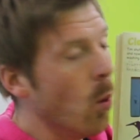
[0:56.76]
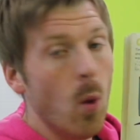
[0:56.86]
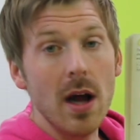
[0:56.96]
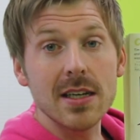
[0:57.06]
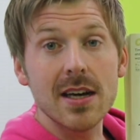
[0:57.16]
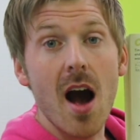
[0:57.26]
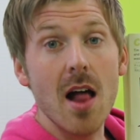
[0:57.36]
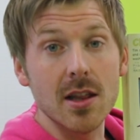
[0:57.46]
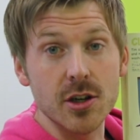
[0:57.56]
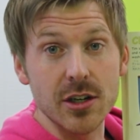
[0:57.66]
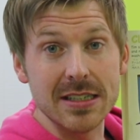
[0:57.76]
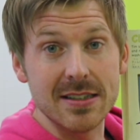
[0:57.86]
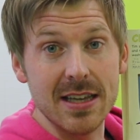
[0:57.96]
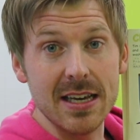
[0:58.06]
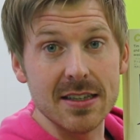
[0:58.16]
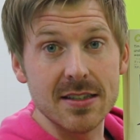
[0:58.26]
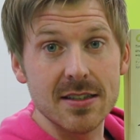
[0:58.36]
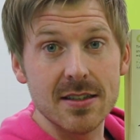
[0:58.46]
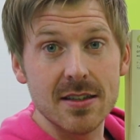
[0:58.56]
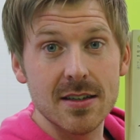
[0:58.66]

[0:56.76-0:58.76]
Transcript: What color is this?